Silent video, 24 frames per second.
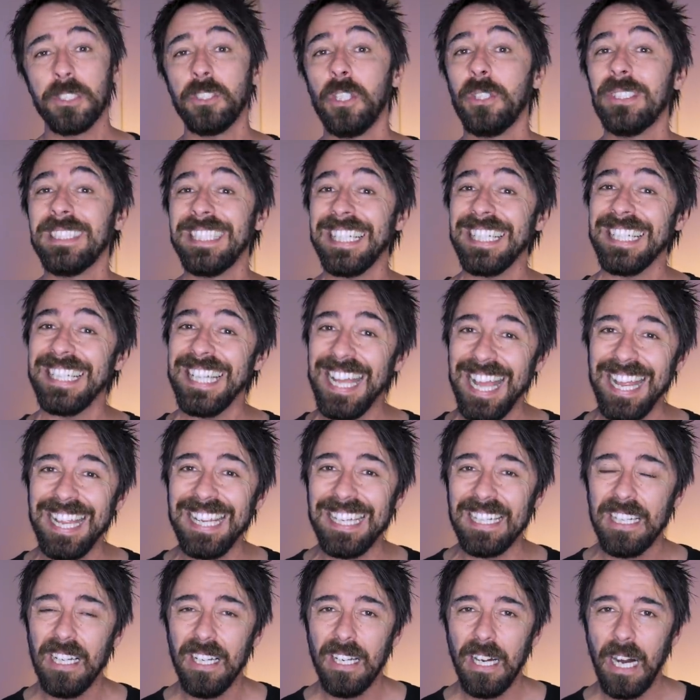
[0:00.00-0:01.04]
So
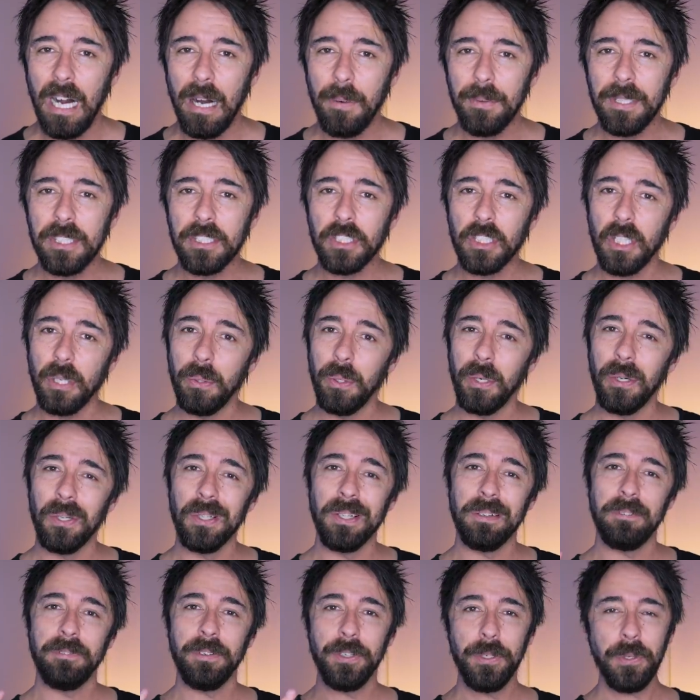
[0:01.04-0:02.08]
today I want to show
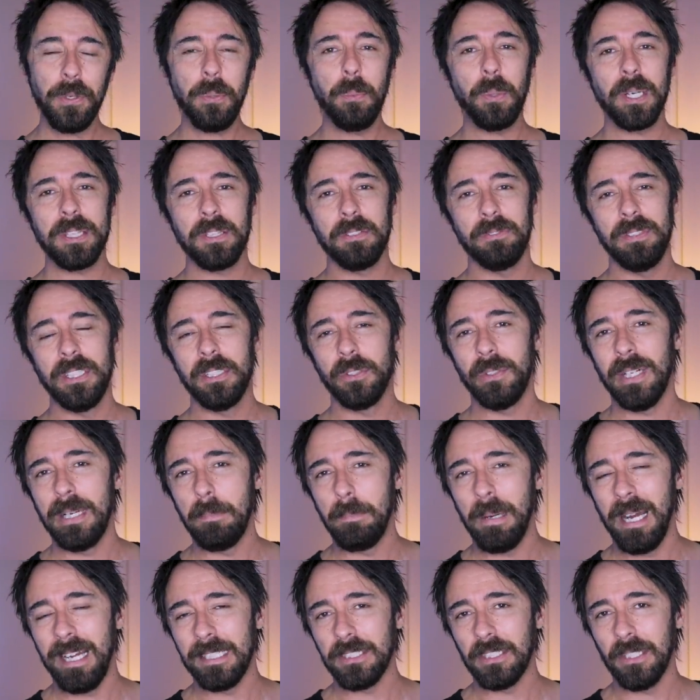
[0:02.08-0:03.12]
all of you what the real green
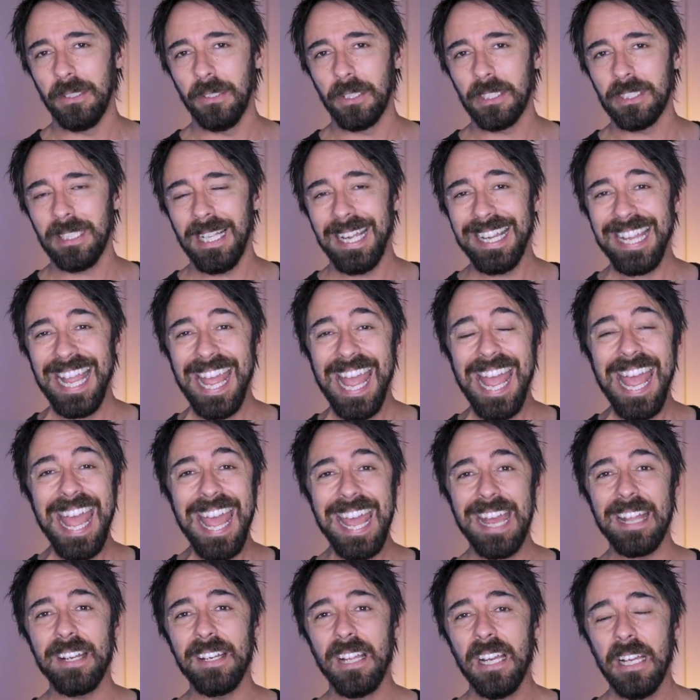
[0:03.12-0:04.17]
pasture looks like
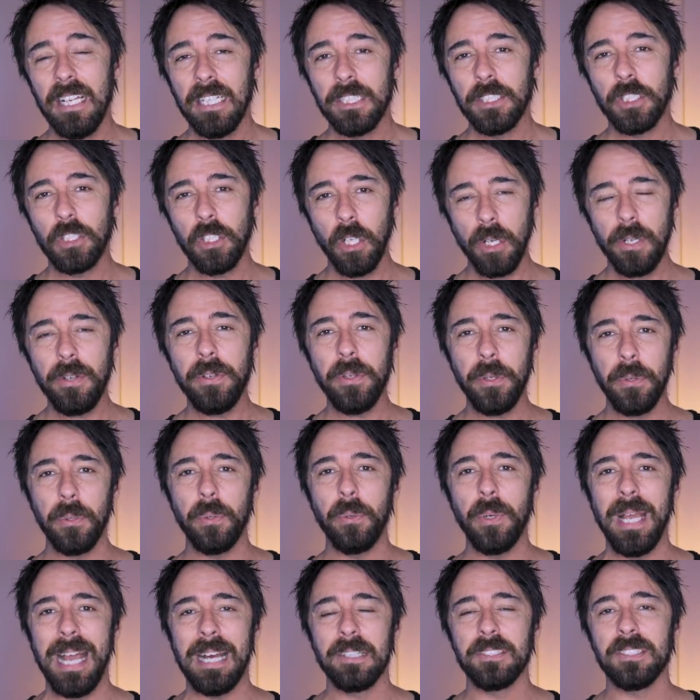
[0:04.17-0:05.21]
and show
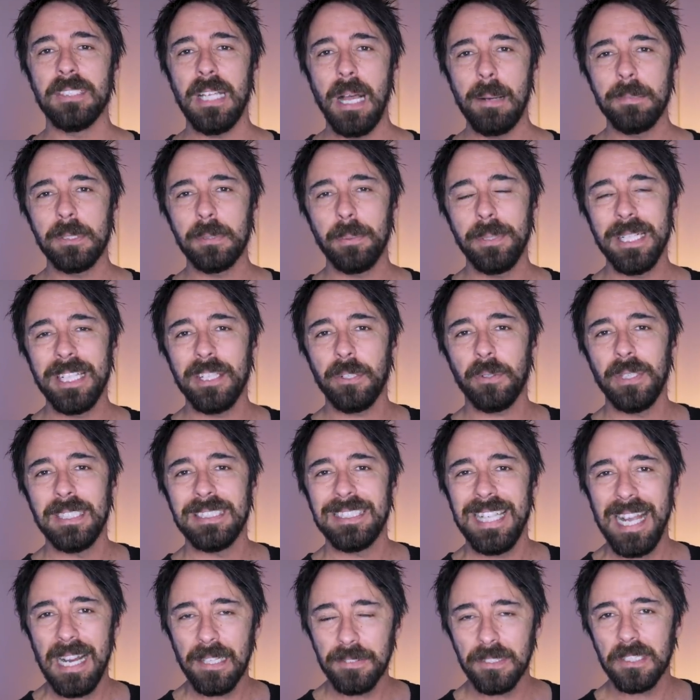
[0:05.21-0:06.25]
you how Psalm 23
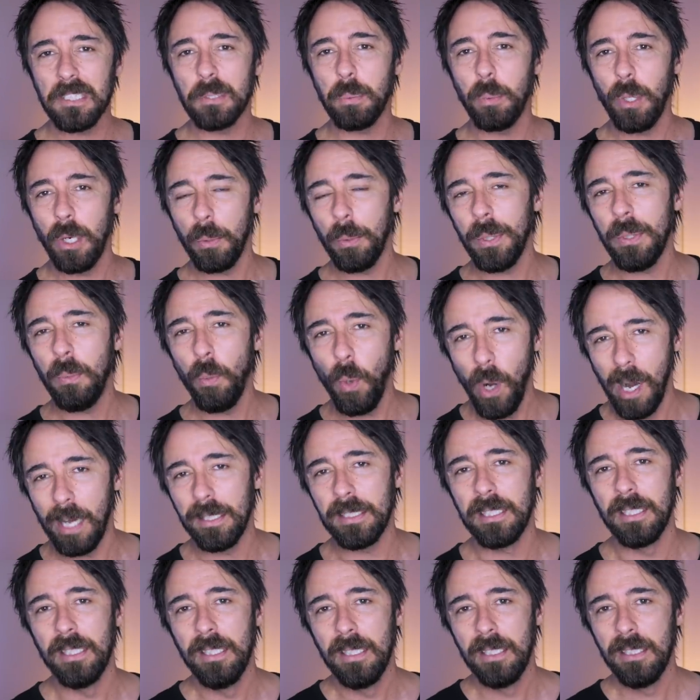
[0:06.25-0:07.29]
tells us what we
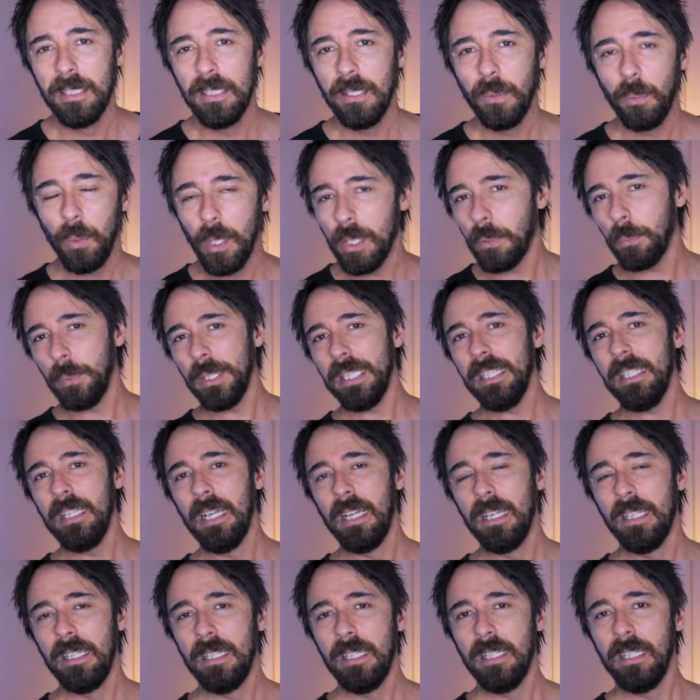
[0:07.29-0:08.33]
want, what we
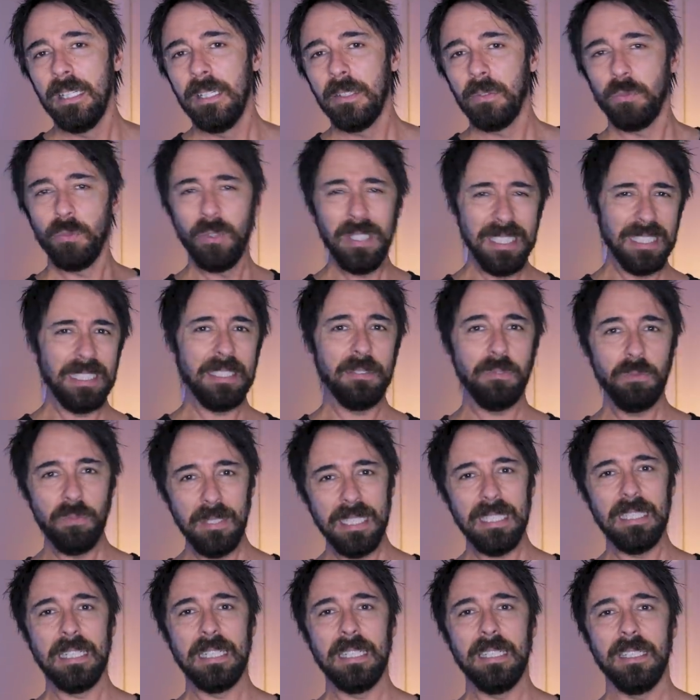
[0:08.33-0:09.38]
really,
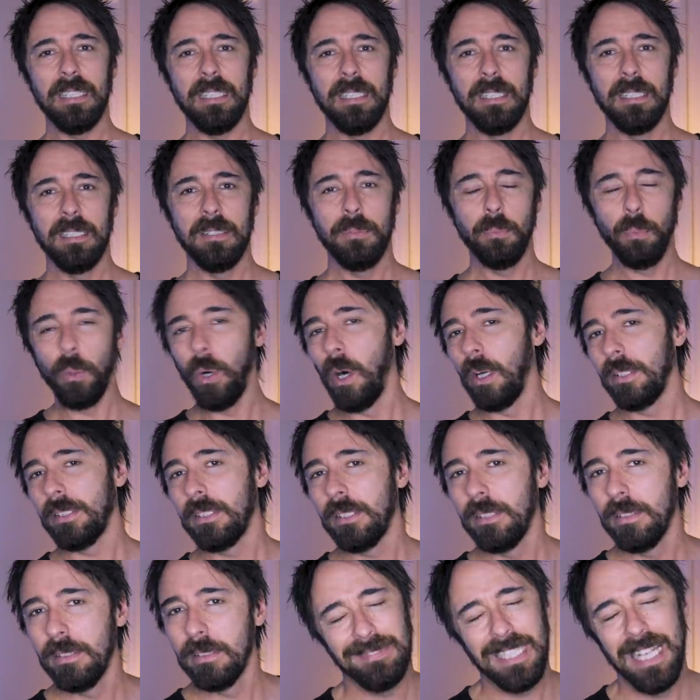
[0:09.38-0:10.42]
really
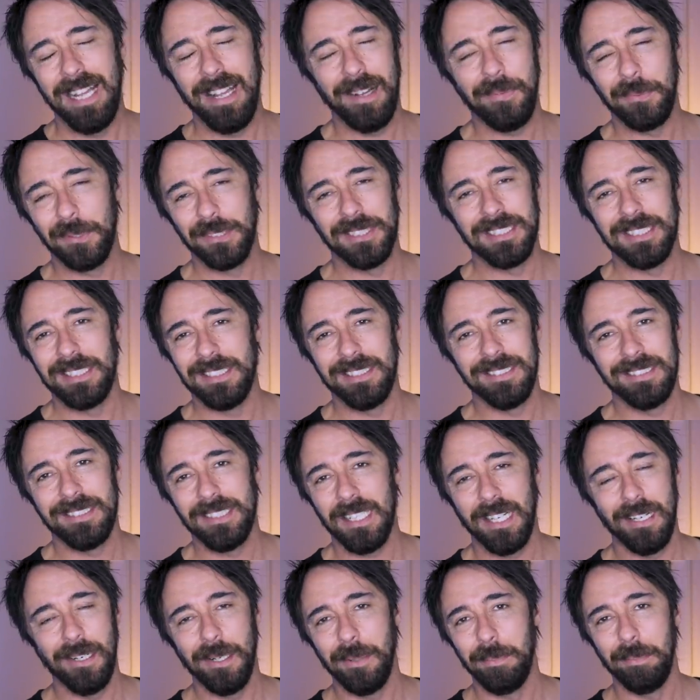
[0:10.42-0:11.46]
want. That was
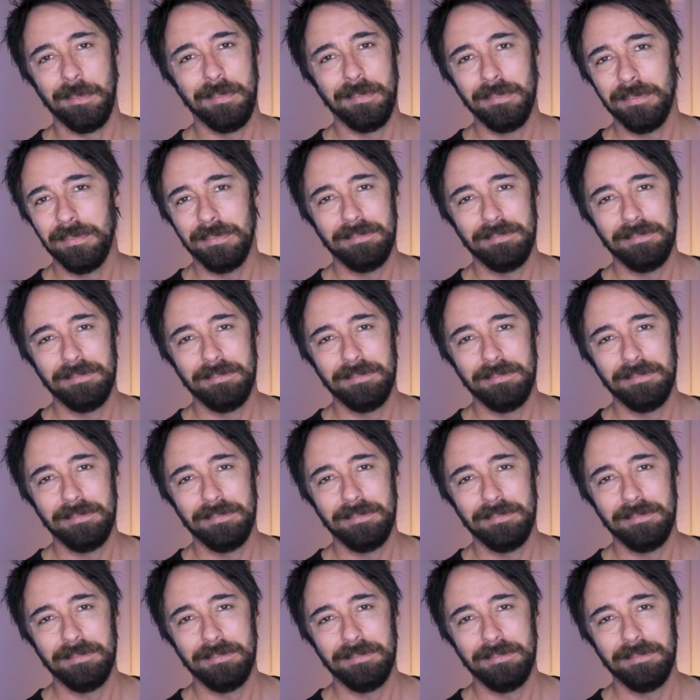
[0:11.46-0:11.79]
dumb.